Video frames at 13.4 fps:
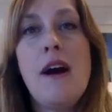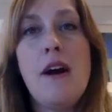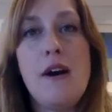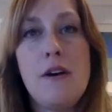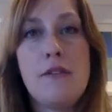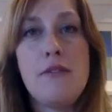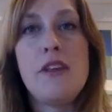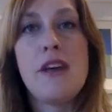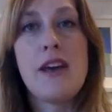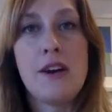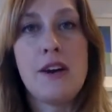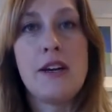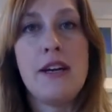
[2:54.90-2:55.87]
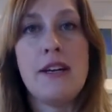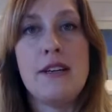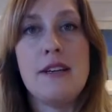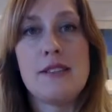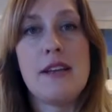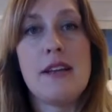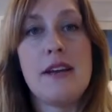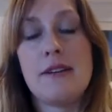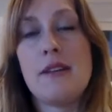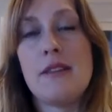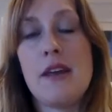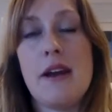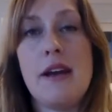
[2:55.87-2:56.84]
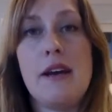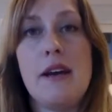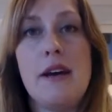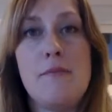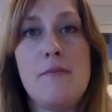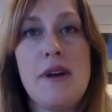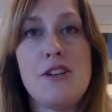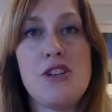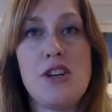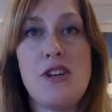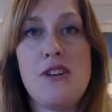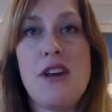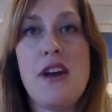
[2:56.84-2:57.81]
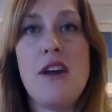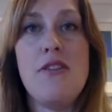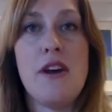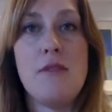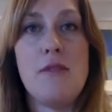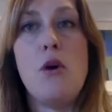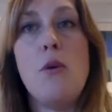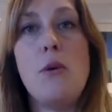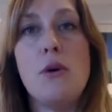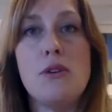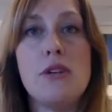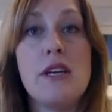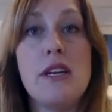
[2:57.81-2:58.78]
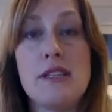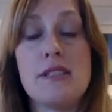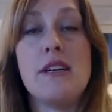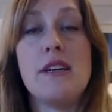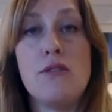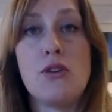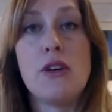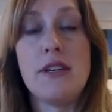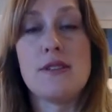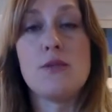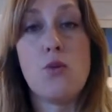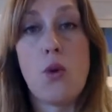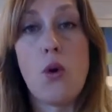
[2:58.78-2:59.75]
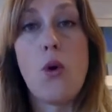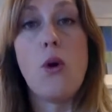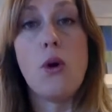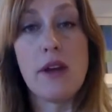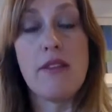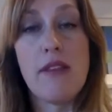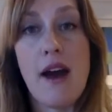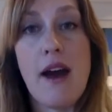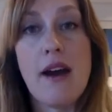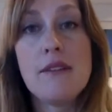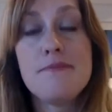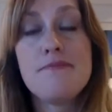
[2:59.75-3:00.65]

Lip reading: of the areas that I mentioned, and then mobile e-discovery's role in that.